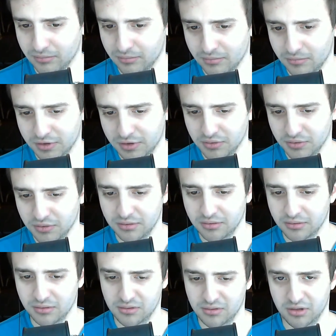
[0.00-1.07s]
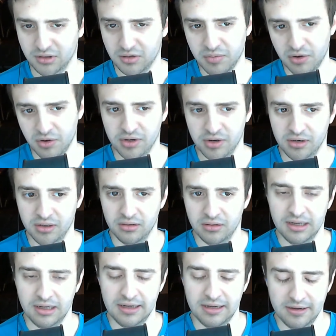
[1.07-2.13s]
The component
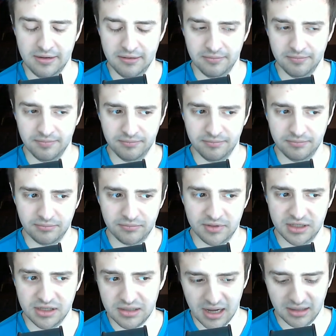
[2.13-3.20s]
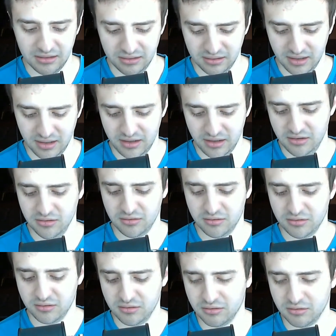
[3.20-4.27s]
syntax is like you do
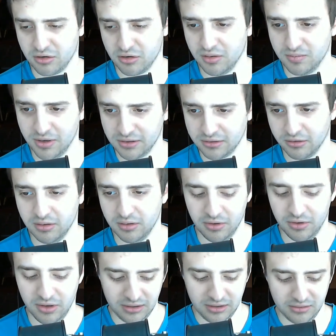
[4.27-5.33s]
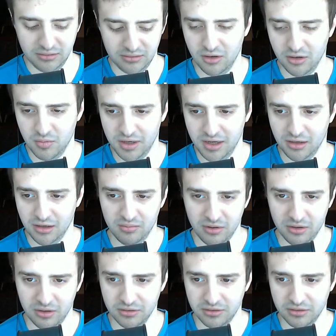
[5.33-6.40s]
curly brace to open
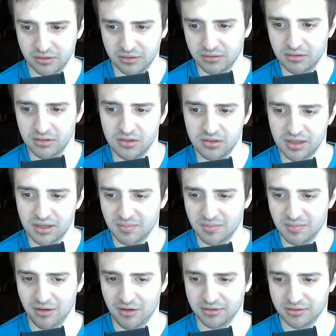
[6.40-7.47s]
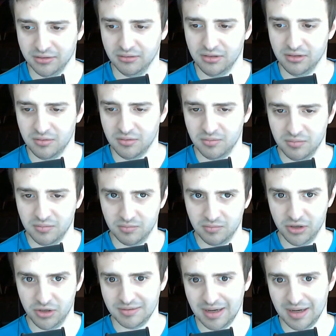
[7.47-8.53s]
handlebars. You hit pound, you
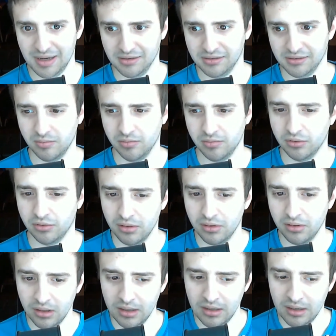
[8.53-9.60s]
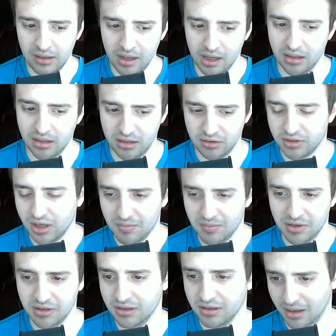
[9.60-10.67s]
put in a pound symbol, and then you type
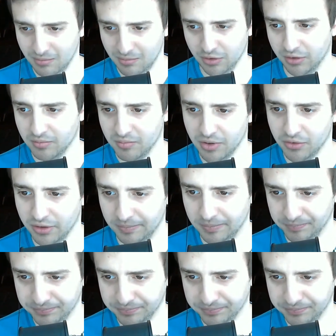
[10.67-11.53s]
in the name of your component.